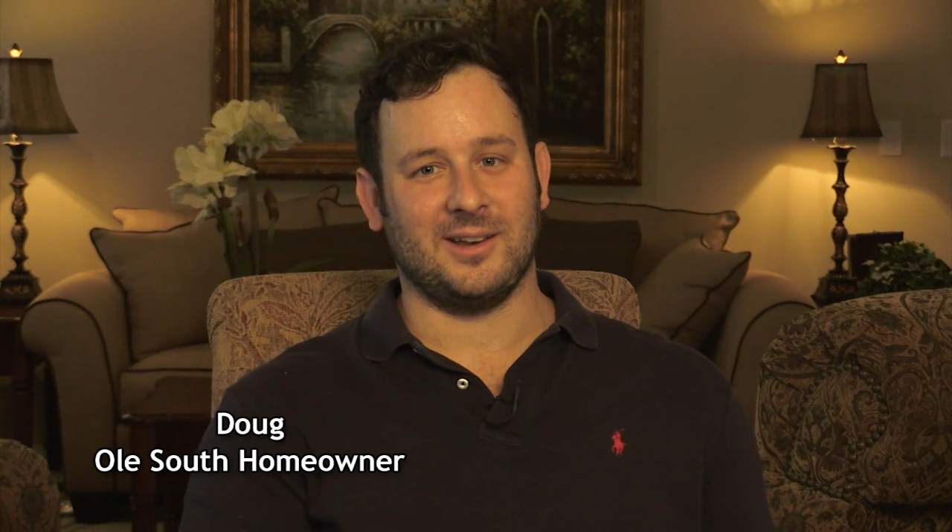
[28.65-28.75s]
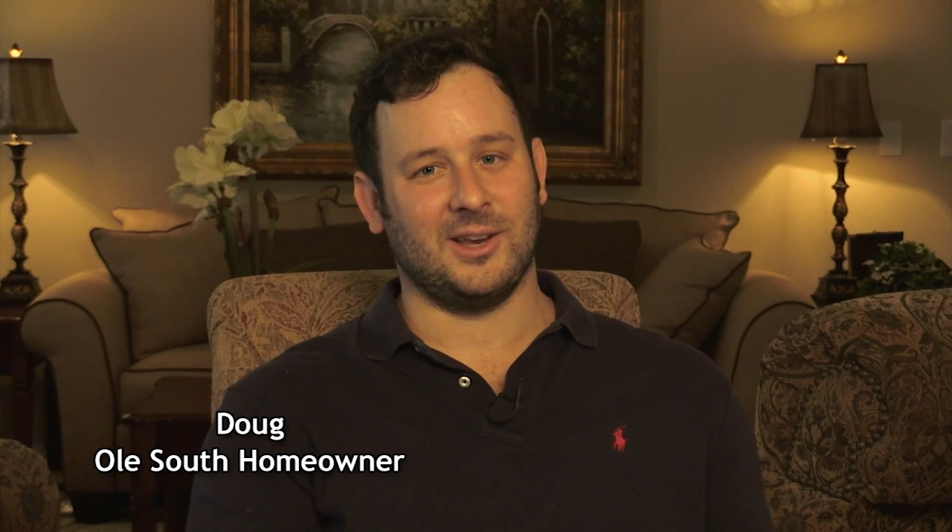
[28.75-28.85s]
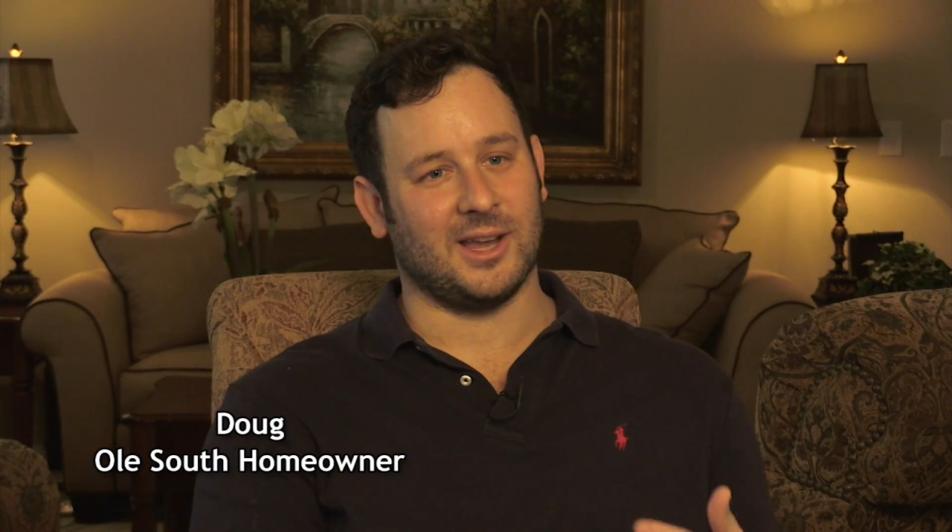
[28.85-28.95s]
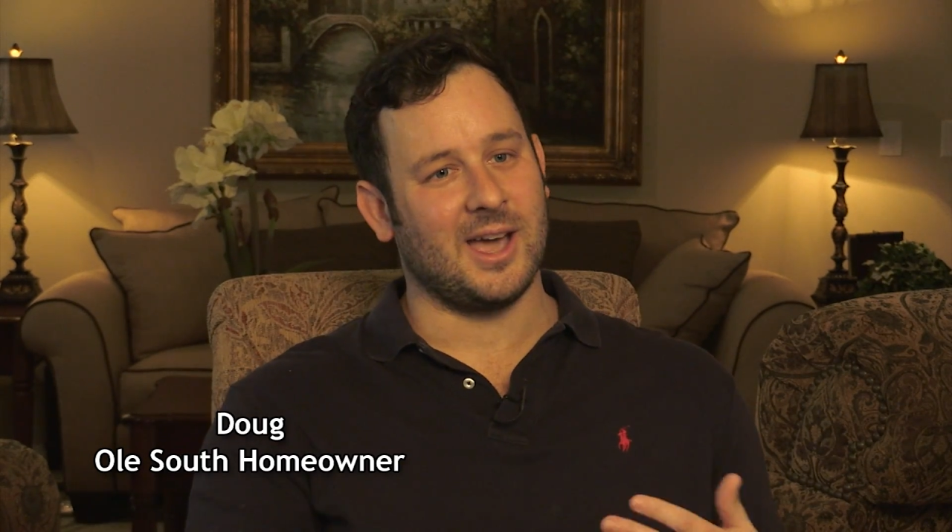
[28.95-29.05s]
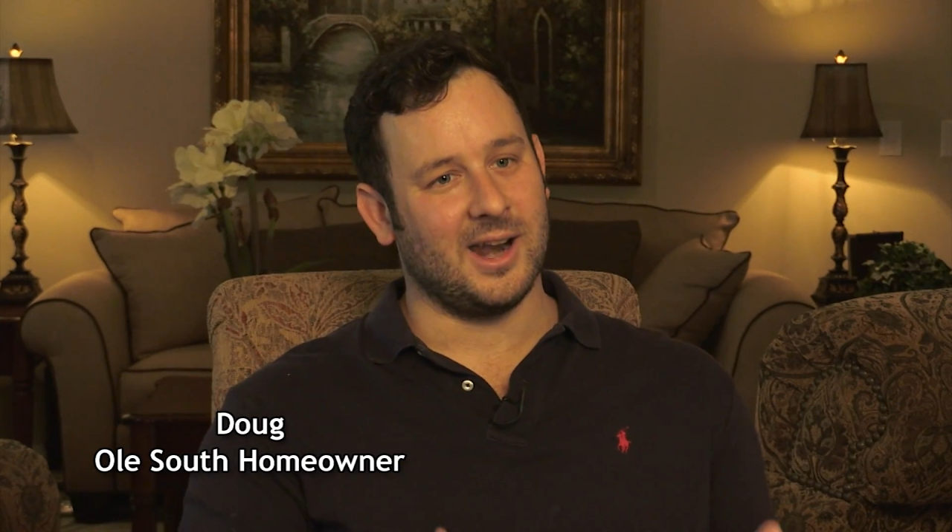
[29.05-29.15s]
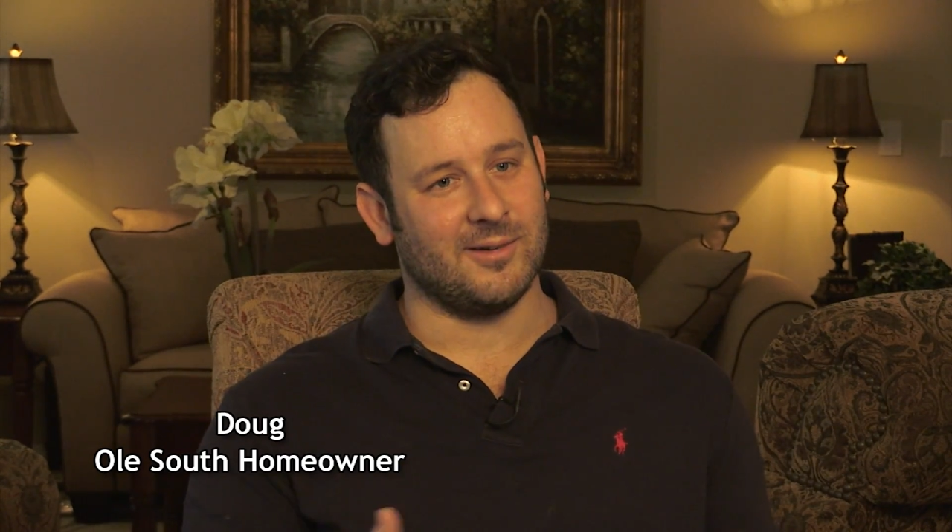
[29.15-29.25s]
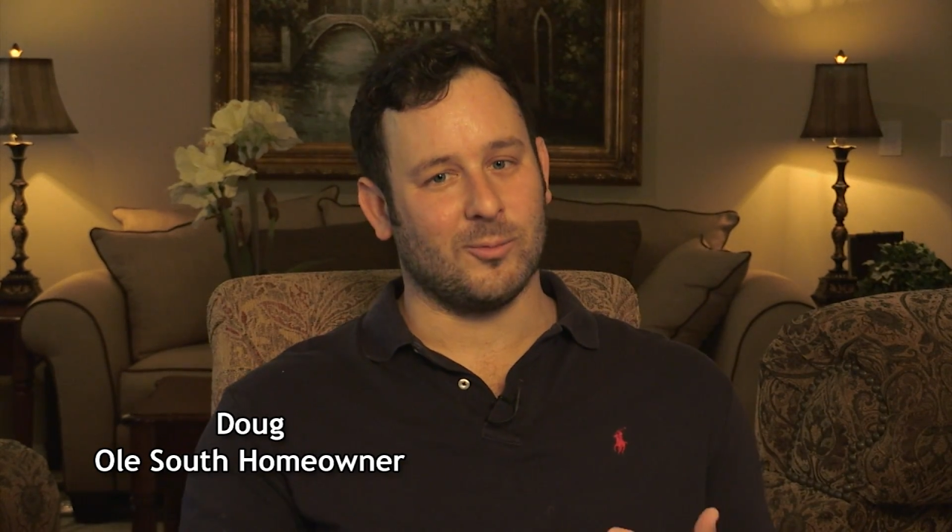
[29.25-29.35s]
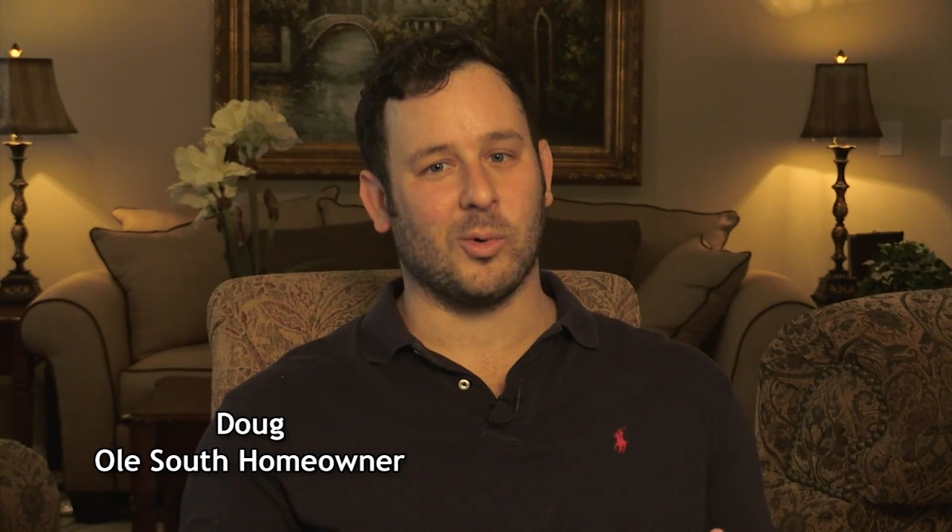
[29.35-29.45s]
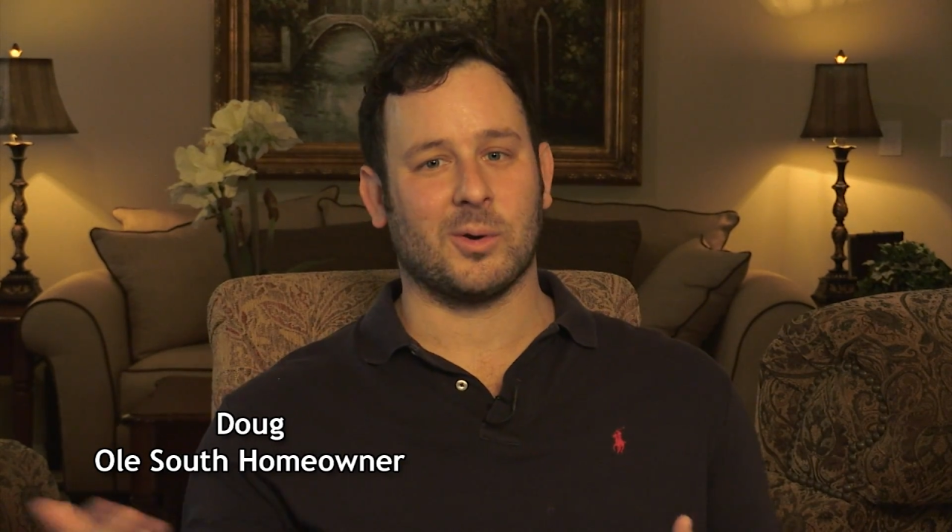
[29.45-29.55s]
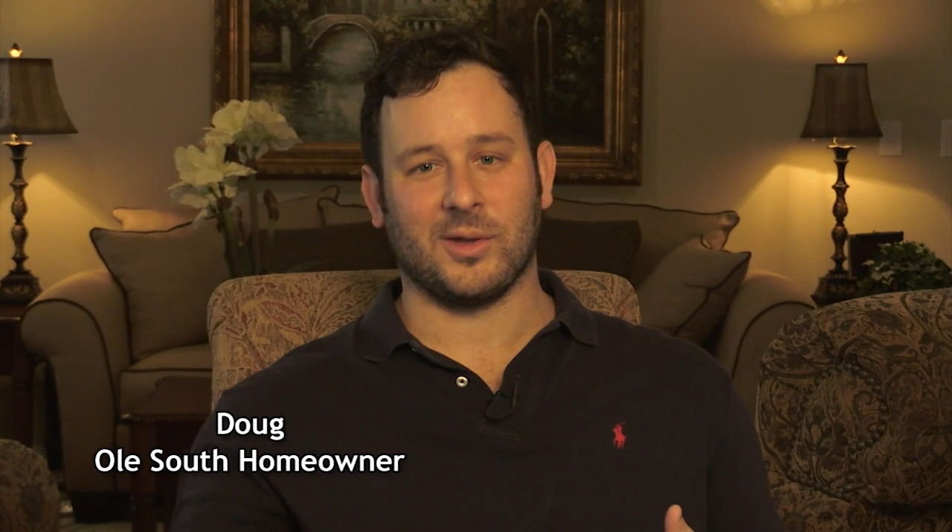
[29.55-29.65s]
and you kind
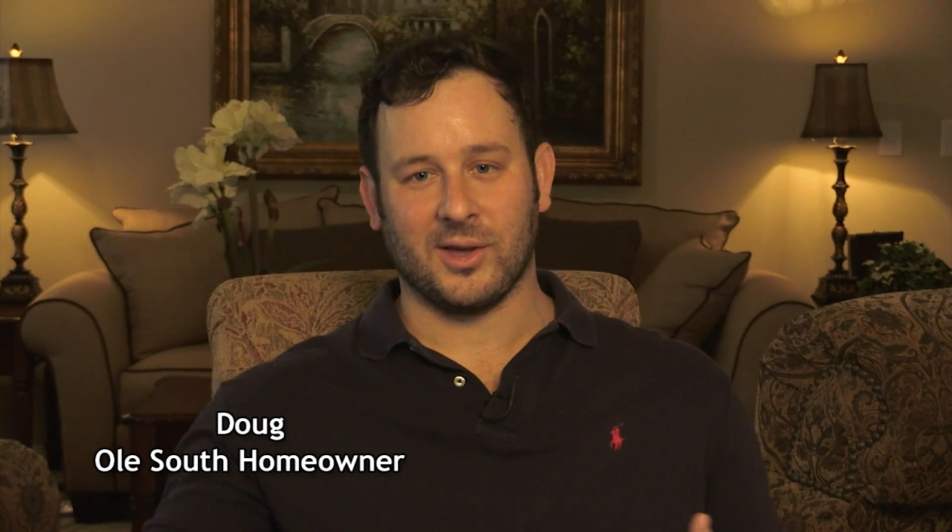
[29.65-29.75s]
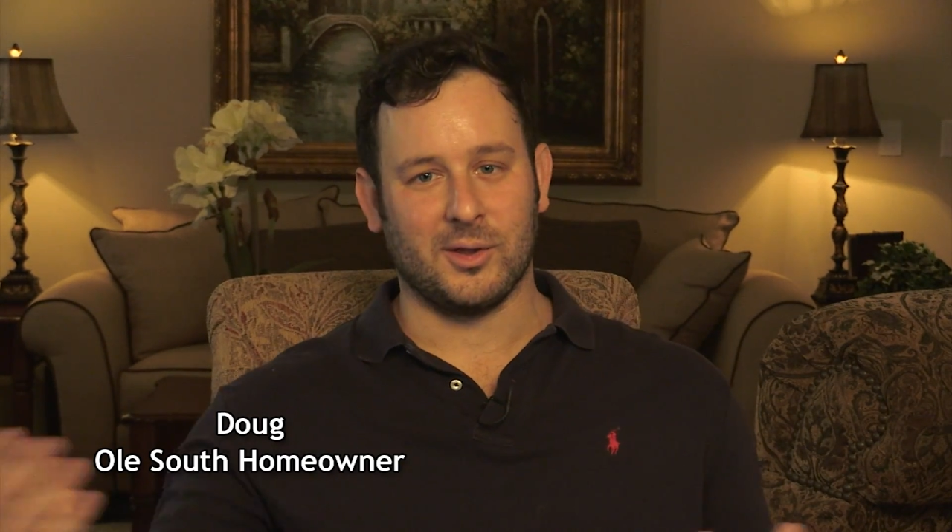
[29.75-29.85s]
of work with